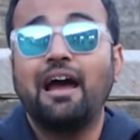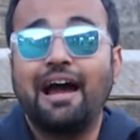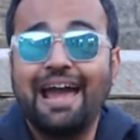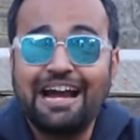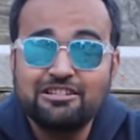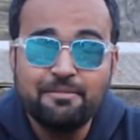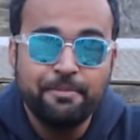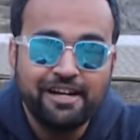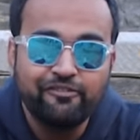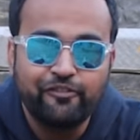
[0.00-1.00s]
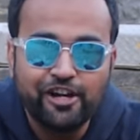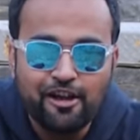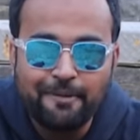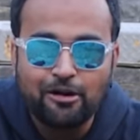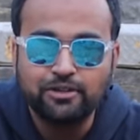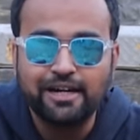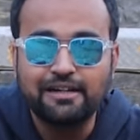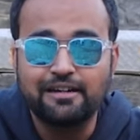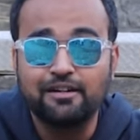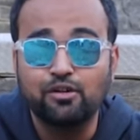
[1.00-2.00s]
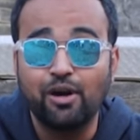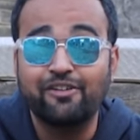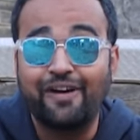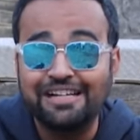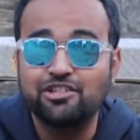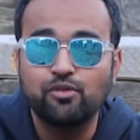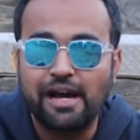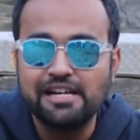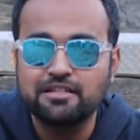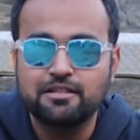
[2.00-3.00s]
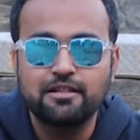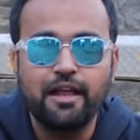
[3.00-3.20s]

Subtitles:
I actually made a video about it to advise you guys